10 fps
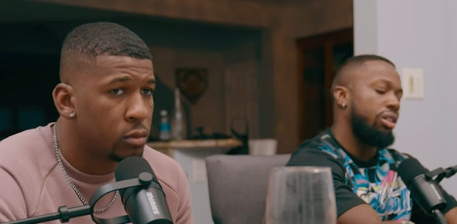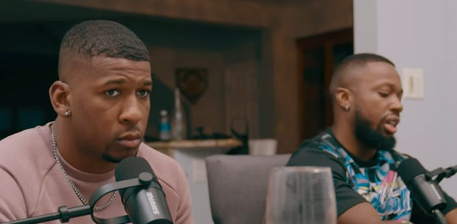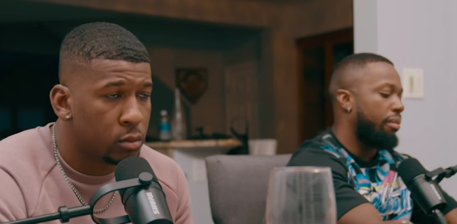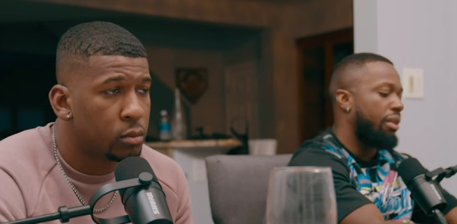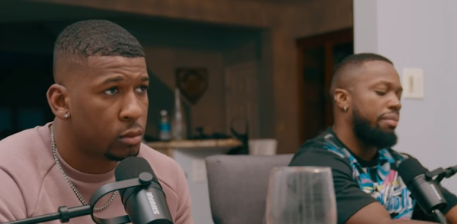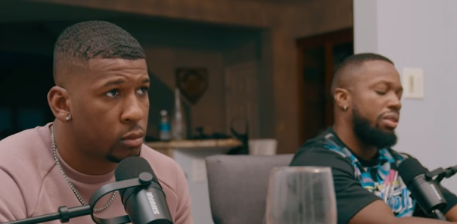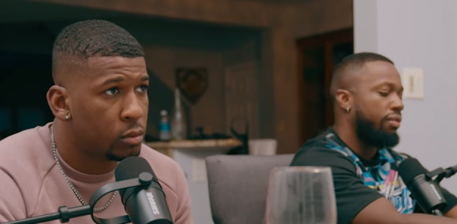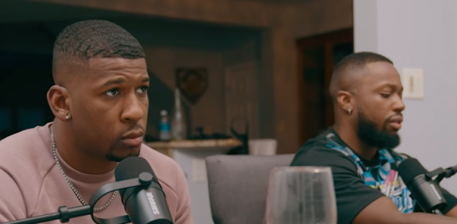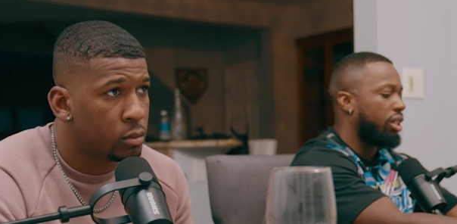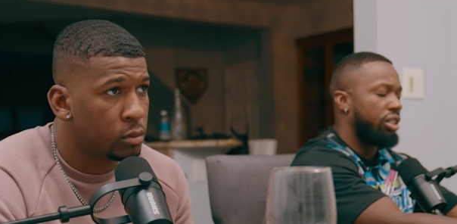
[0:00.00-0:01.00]
Speaker 1: Like, it might be
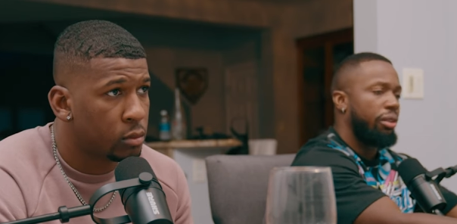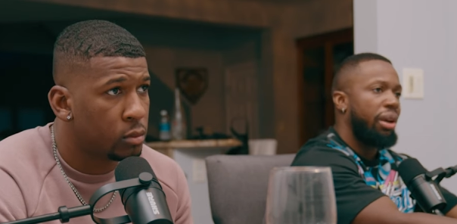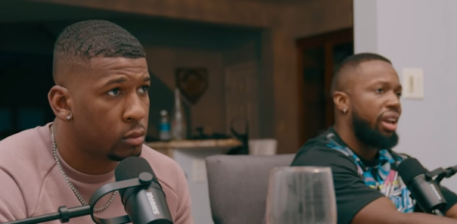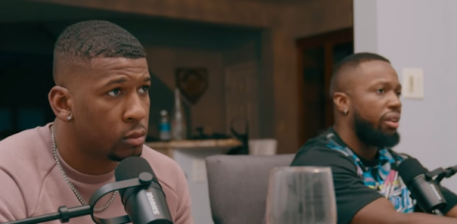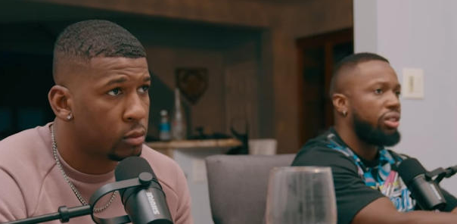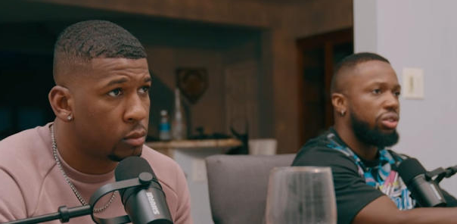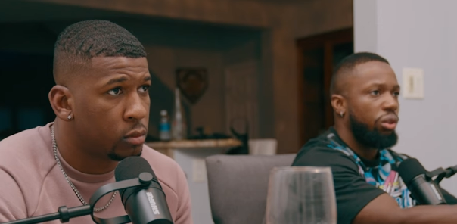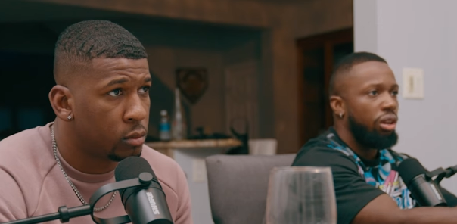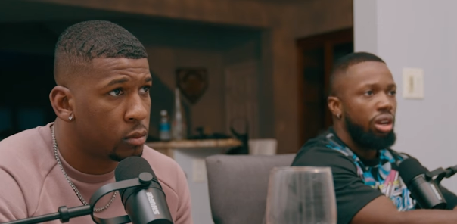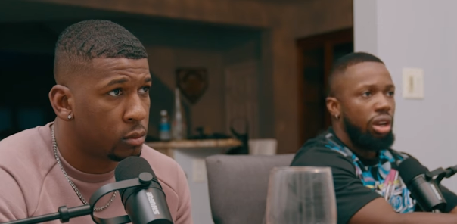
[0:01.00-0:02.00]
because of their parents
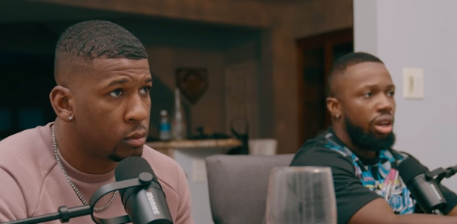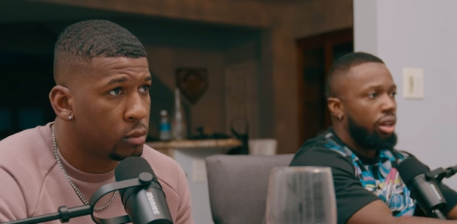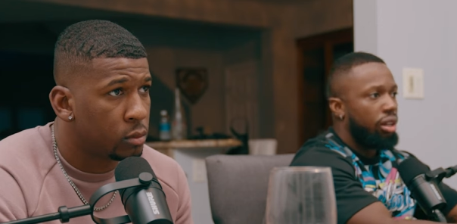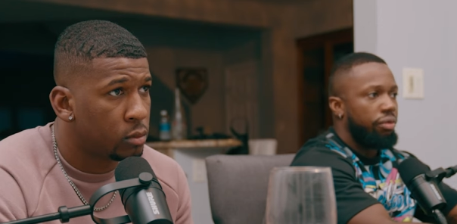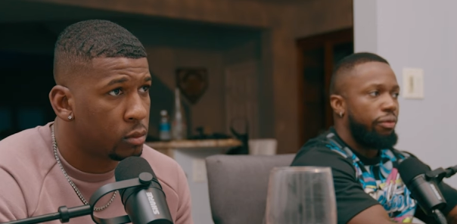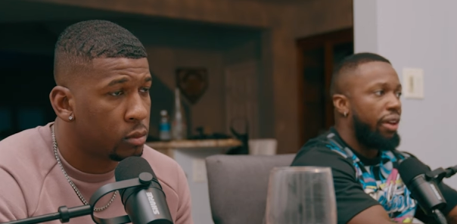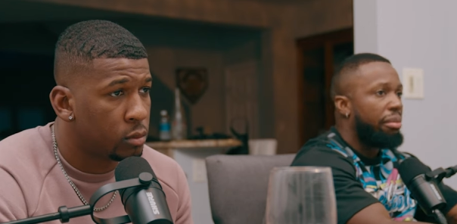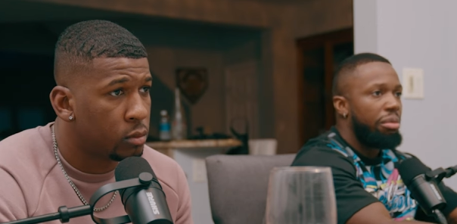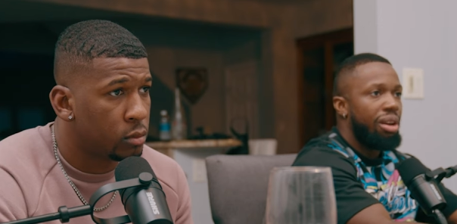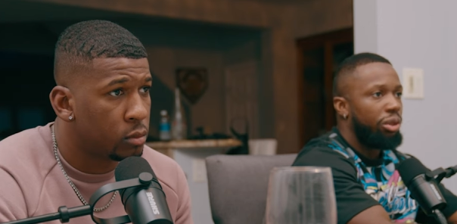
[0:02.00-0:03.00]
or
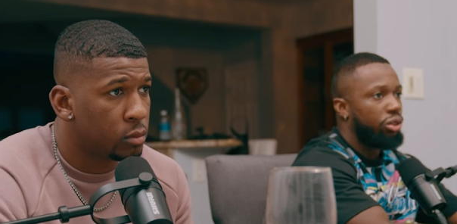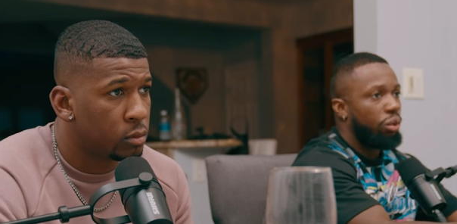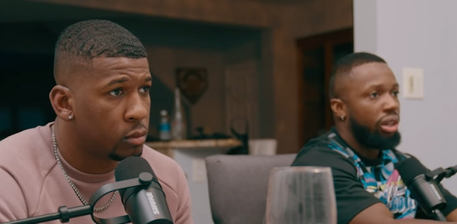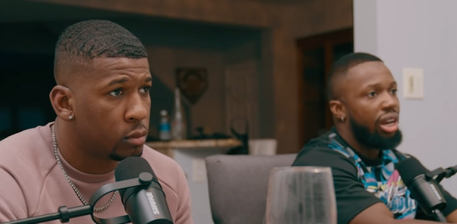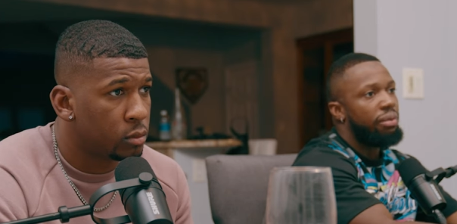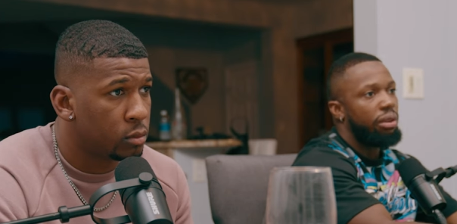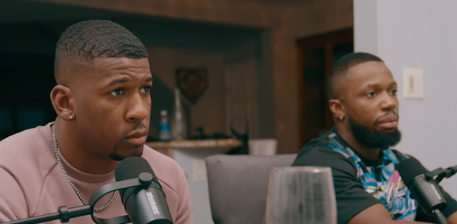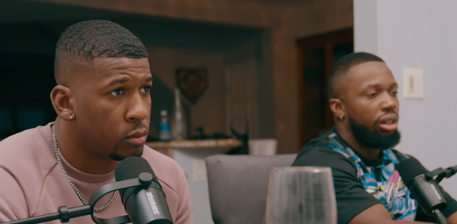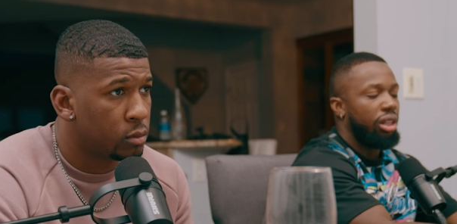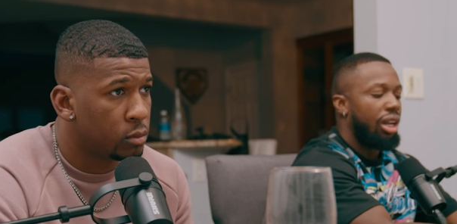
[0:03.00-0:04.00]
family members or whatever,
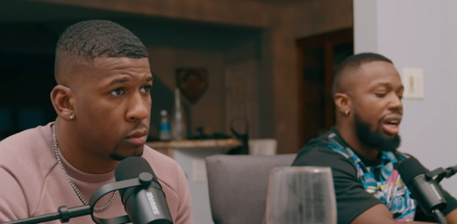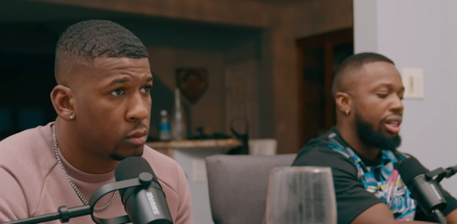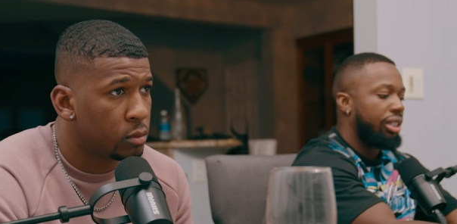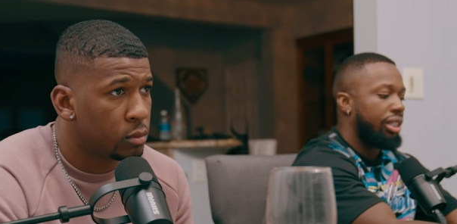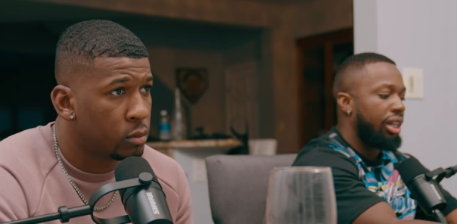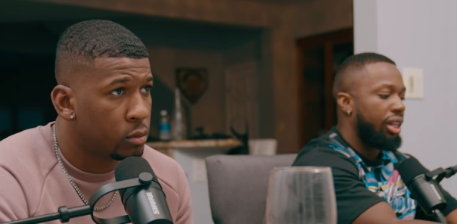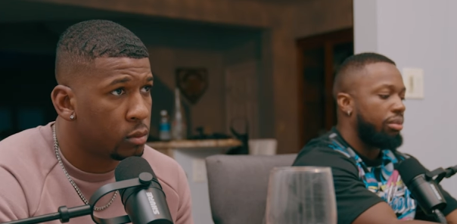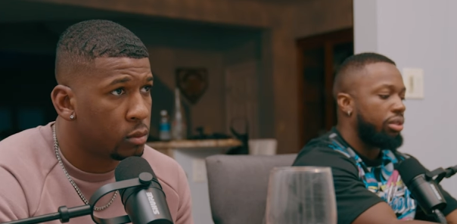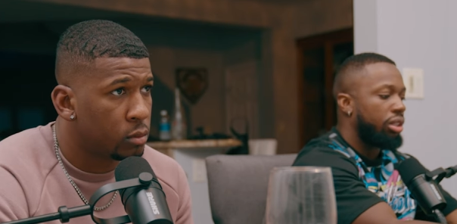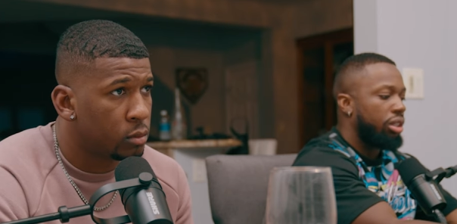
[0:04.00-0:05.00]
but a lot of the
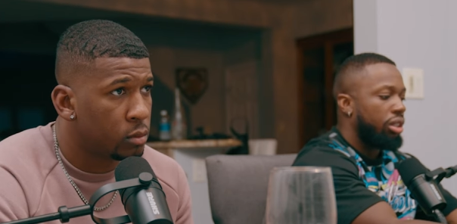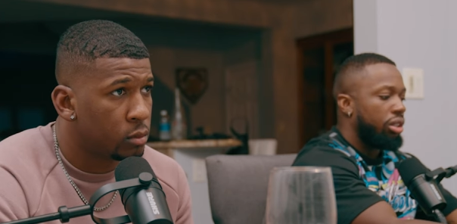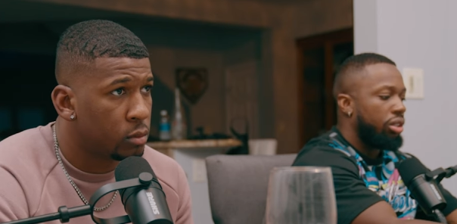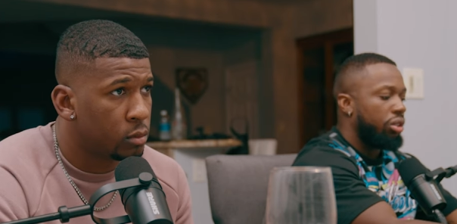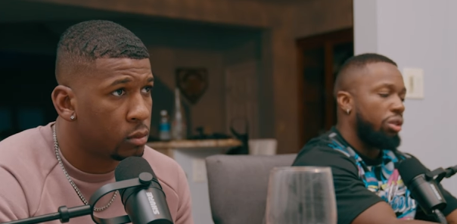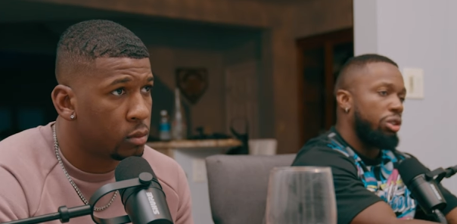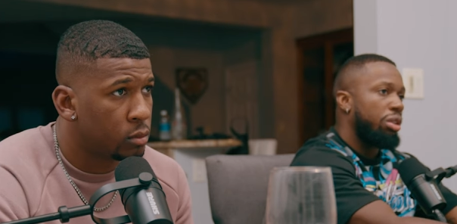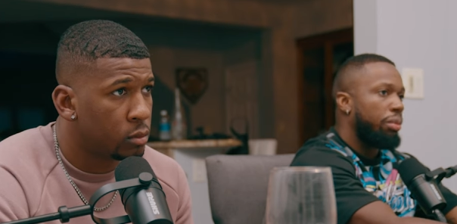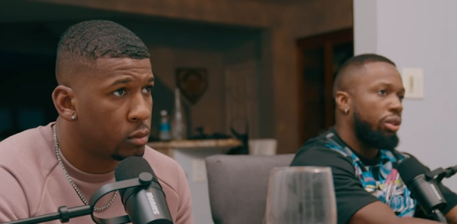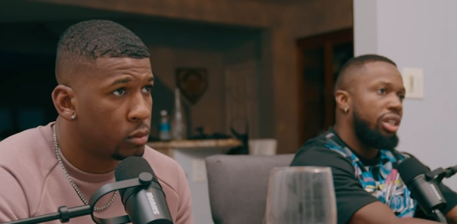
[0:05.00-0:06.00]
times, you know, there's
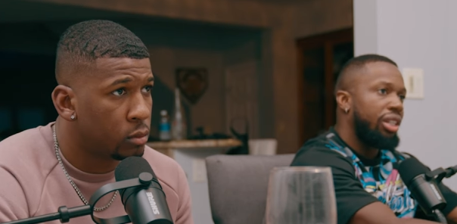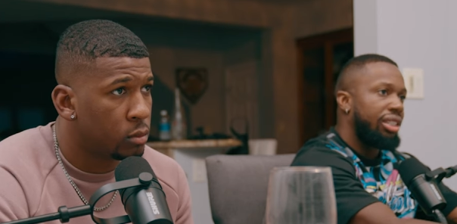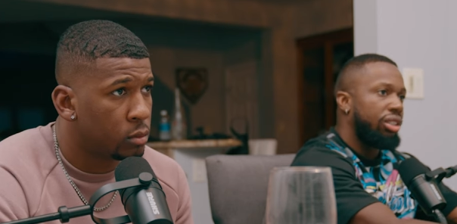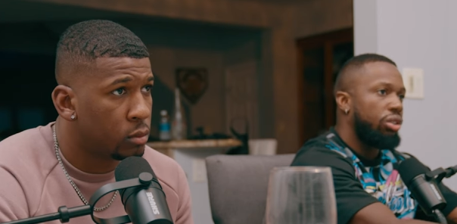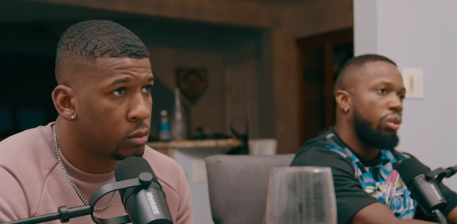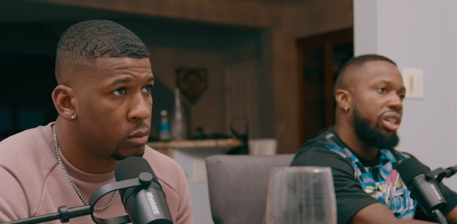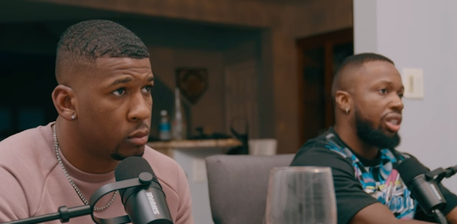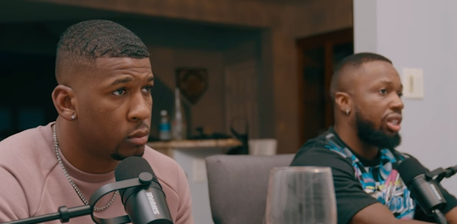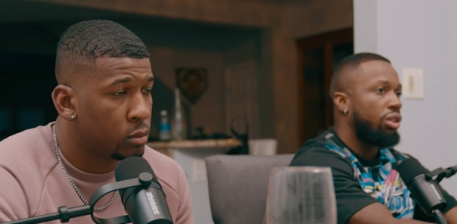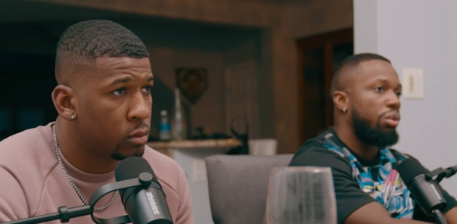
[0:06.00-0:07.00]
people in that
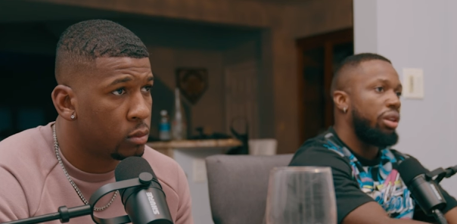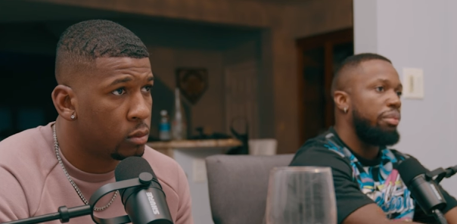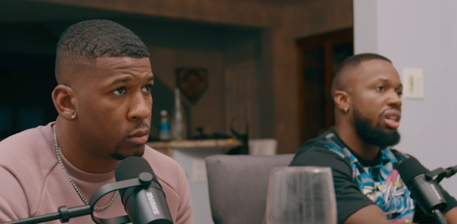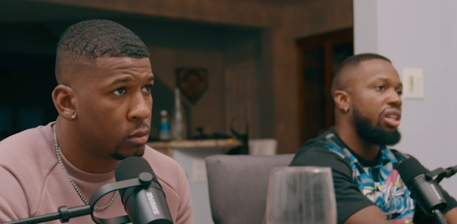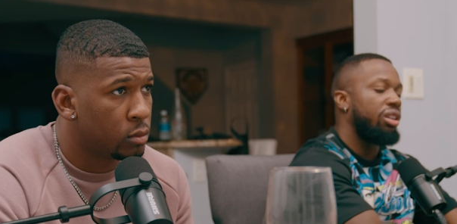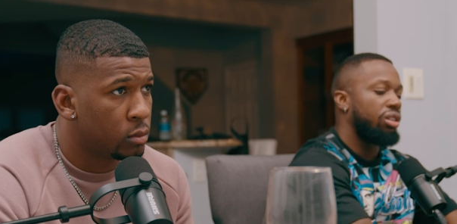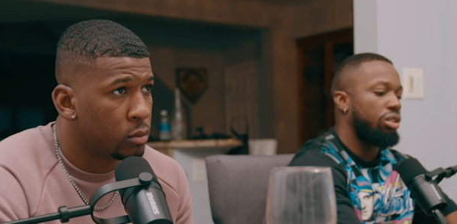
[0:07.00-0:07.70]
situation that don't want to be there.